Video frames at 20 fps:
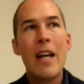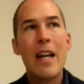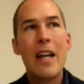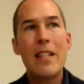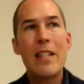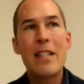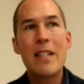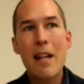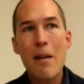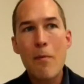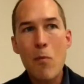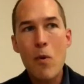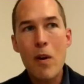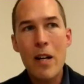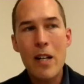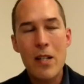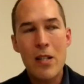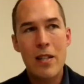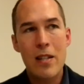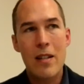In some
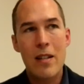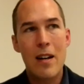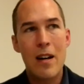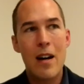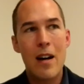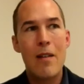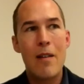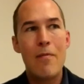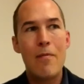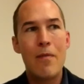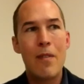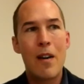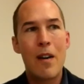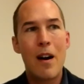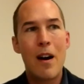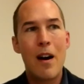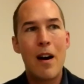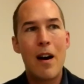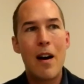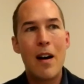ways,
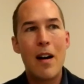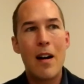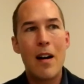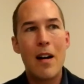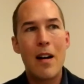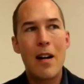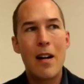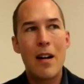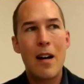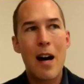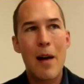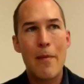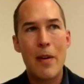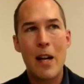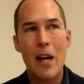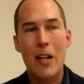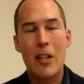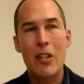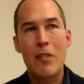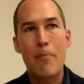
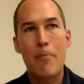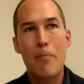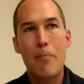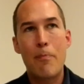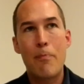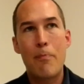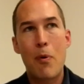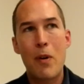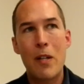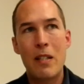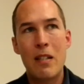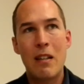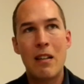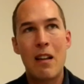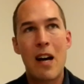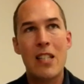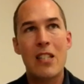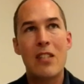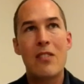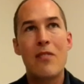I could point to
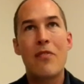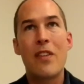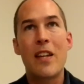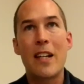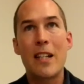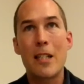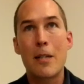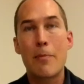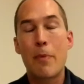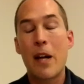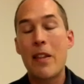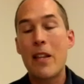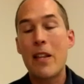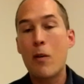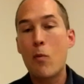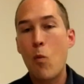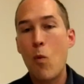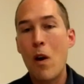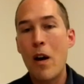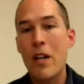lots of things, but I
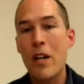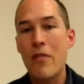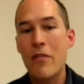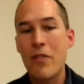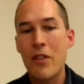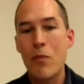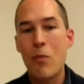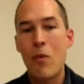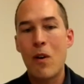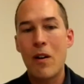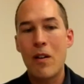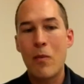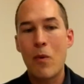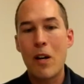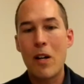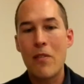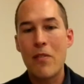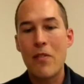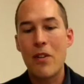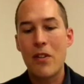think one of
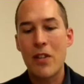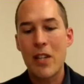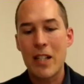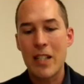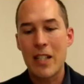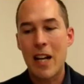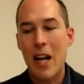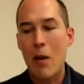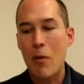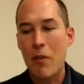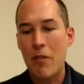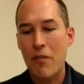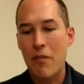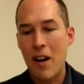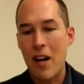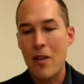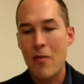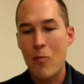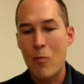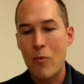the things that I would
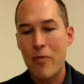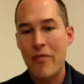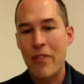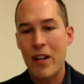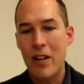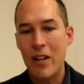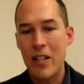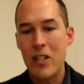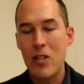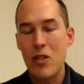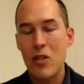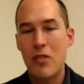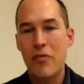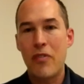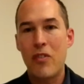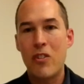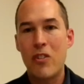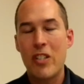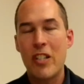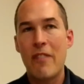find very
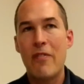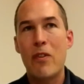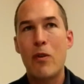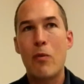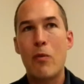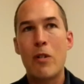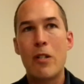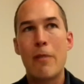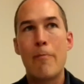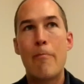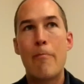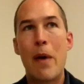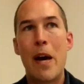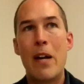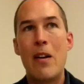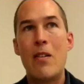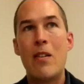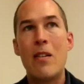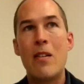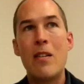useful is if there was a
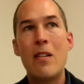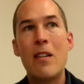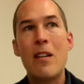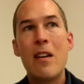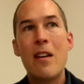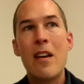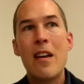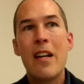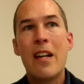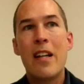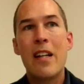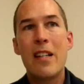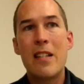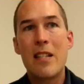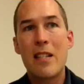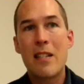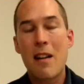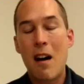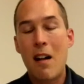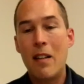better
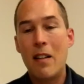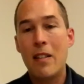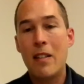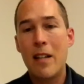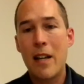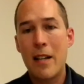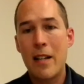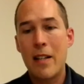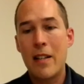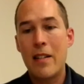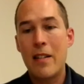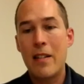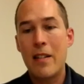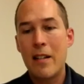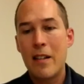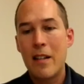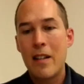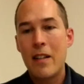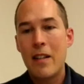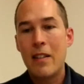consolidated
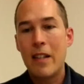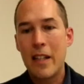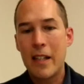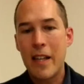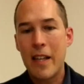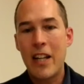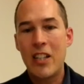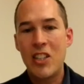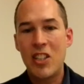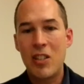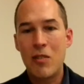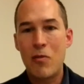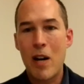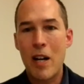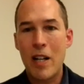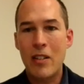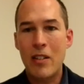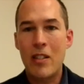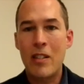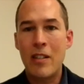litigation
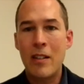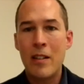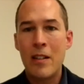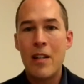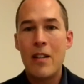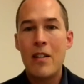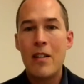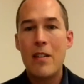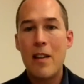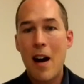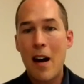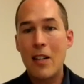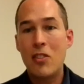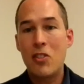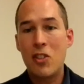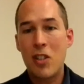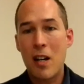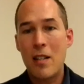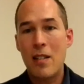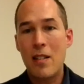record,
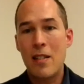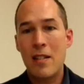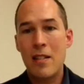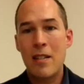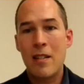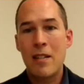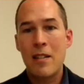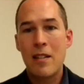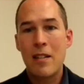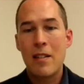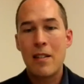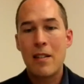not just,